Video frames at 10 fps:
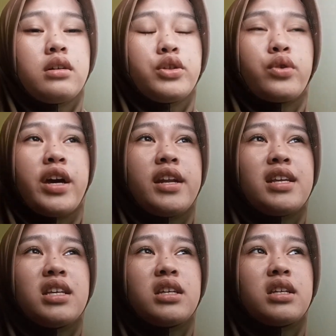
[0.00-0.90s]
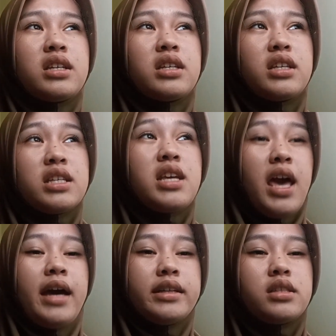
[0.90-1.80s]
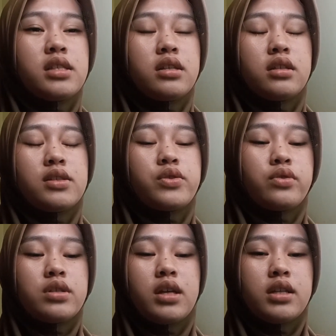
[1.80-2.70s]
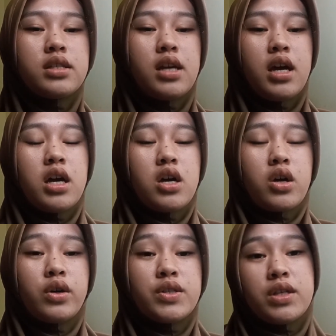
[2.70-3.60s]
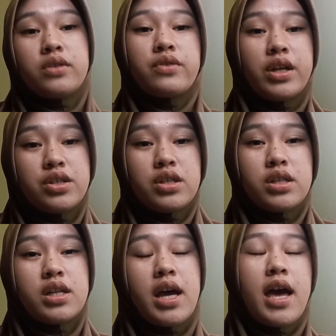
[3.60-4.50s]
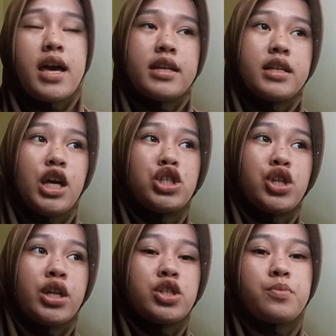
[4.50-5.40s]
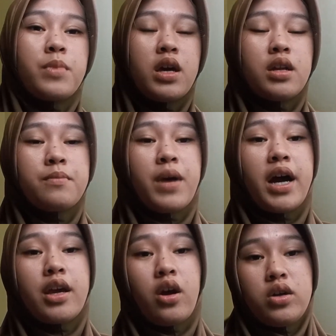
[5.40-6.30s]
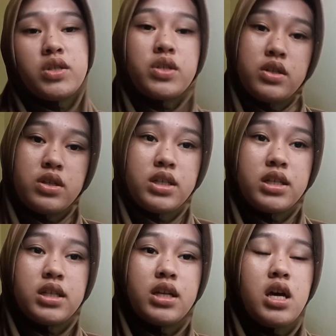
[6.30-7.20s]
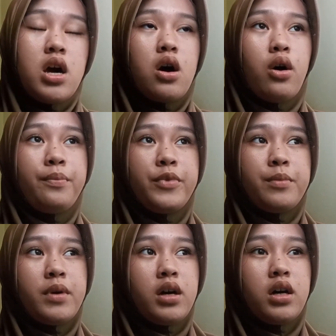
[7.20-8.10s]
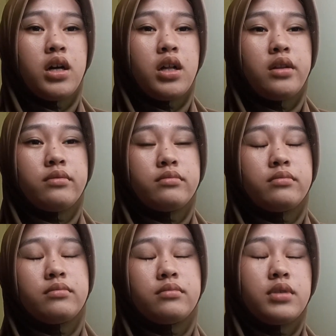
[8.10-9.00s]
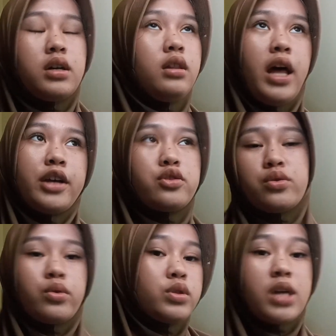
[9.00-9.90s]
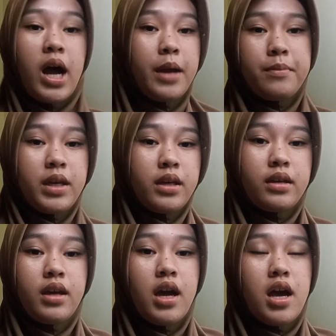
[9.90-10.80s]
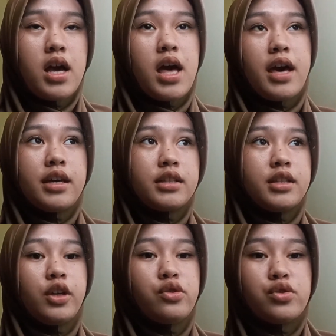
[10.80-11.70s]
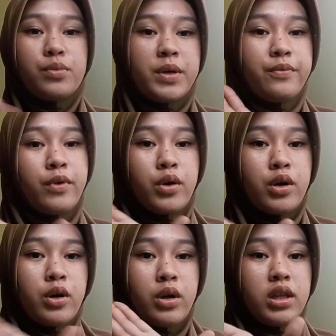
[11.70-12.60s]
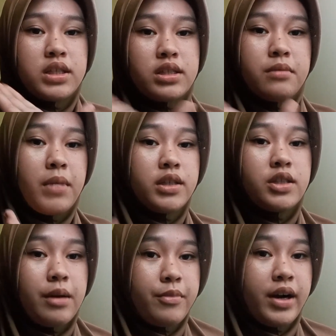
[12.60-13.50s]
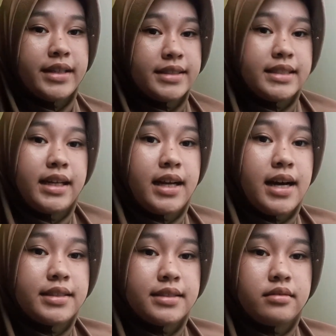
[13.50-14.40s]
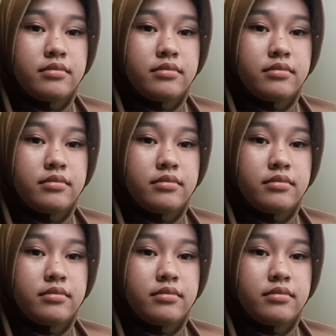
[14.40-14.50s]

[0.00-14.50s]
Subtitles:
you can enhance students' concentration and engagement by considering optimal lecture timing. And thank you so much for listening my summary. See ya guys.